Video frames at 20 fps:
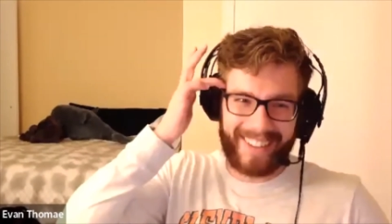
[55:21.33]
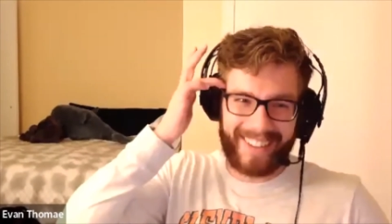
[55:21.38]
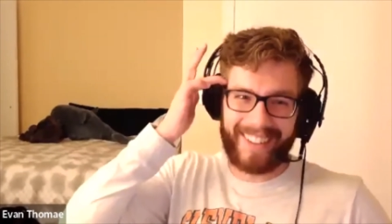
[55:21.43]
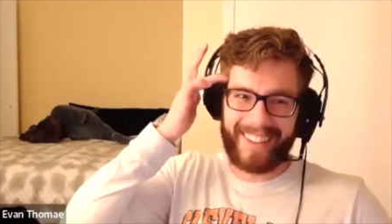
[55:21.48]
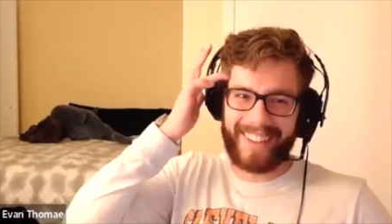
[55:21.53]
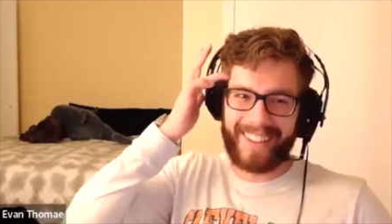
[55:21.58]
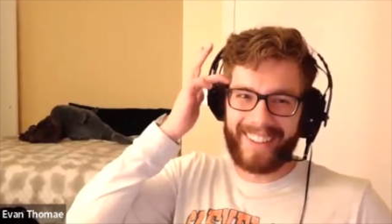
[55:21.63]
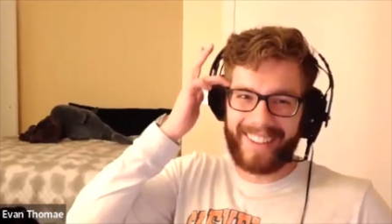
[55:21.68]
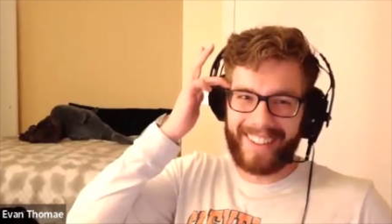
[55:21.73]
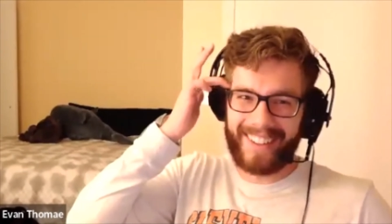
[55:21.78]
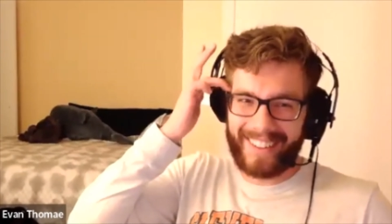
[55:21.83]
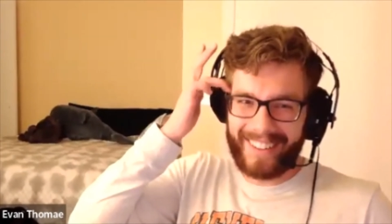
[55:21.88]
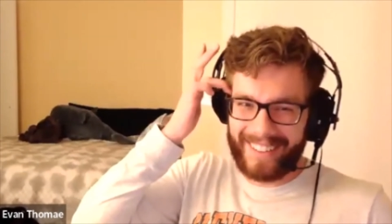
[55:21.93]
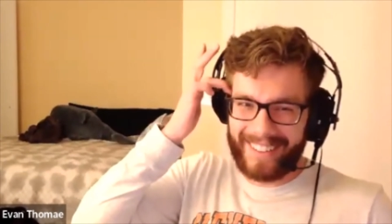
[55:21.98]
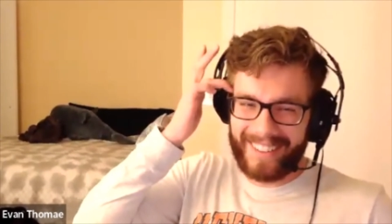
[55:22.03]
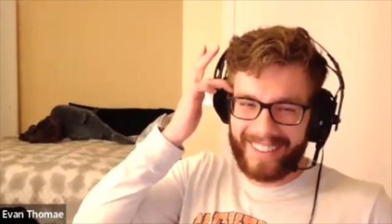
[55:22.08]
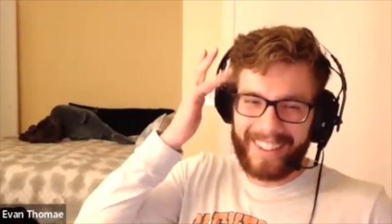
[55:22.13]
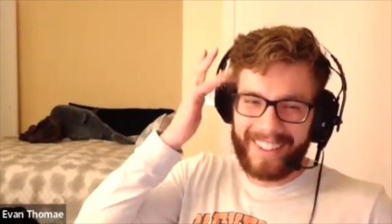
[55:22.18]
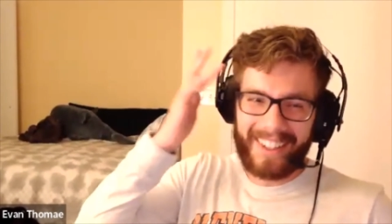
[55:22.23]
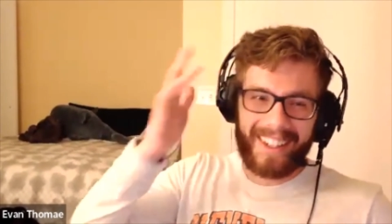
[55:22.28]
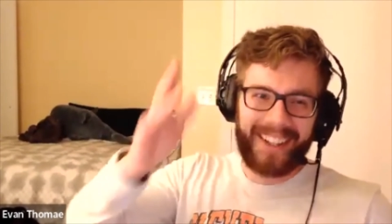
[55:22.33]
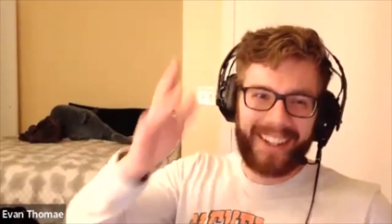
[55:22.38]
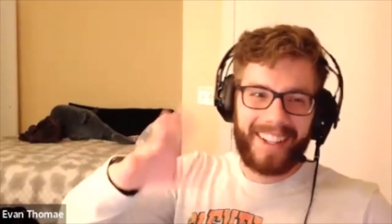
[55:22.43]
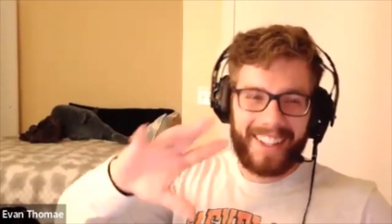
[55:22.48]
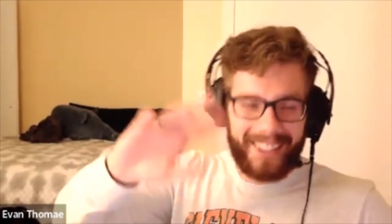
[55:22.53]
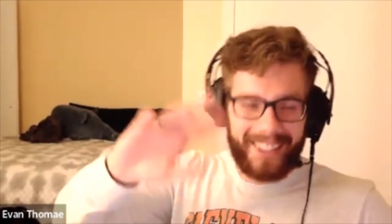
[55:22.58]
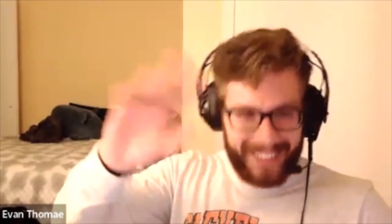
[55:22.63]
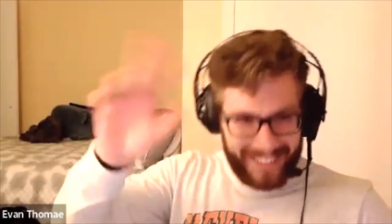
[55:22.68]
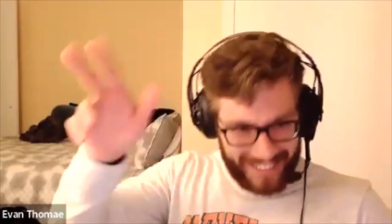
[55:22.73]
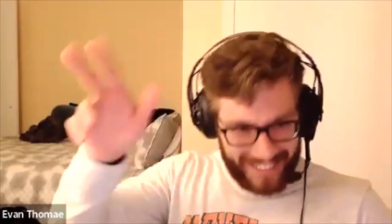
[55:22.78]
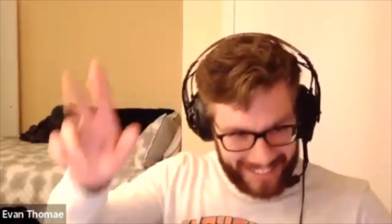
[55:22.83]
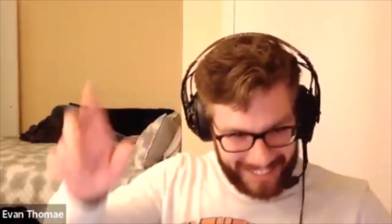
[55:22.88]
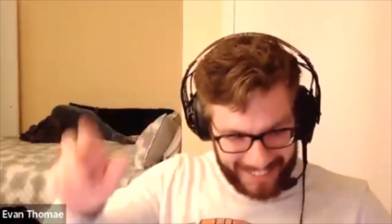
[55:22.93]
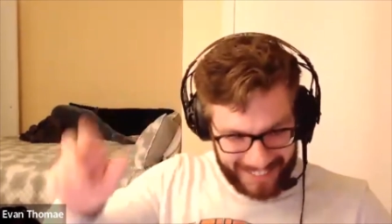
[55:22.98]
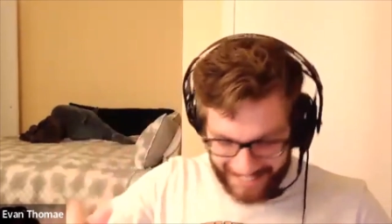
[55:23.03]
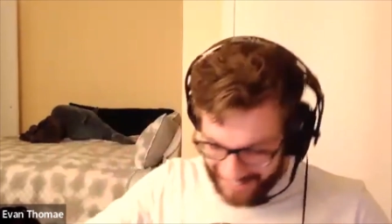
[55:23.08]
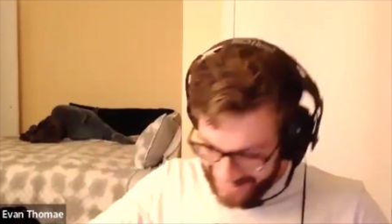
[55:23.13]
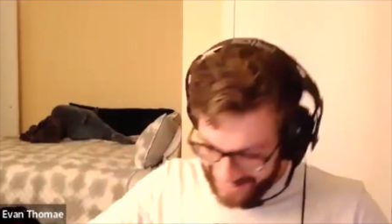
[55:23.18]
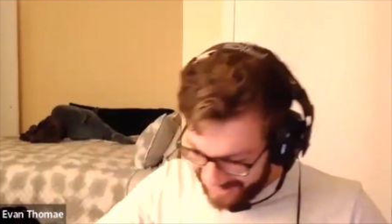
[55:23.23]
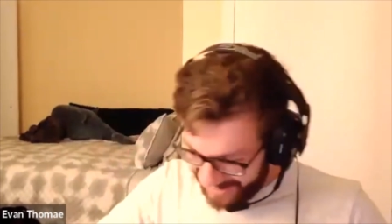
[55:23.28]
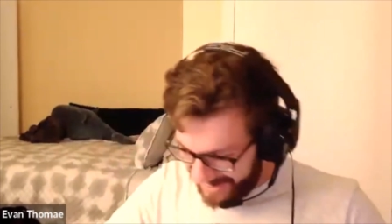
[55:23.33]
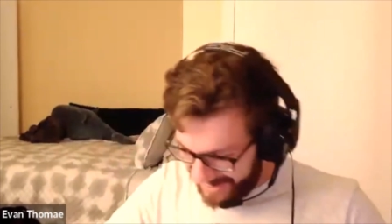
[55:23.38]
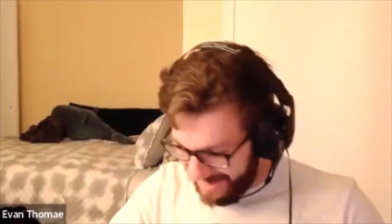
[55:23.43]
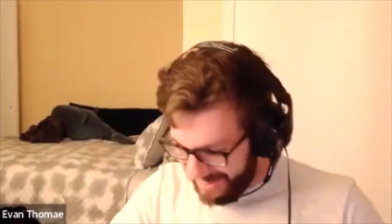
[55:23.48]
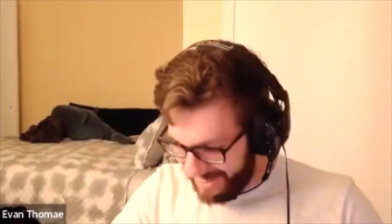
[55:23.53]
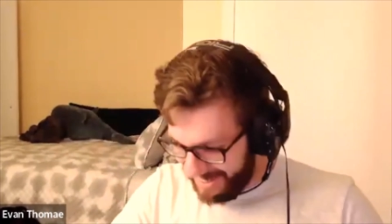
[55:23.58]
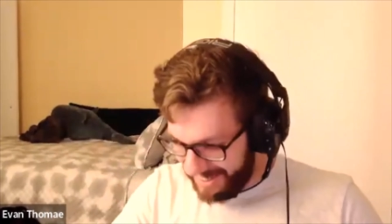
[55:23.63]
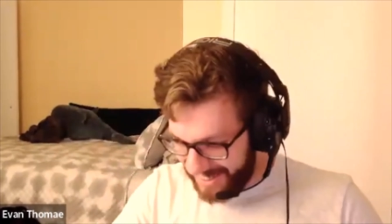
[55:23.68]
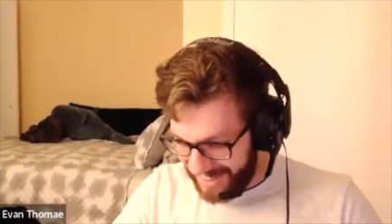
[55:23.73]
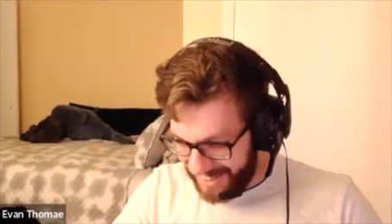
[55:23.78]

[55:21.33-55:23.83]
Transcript: you for watching. You guys have a good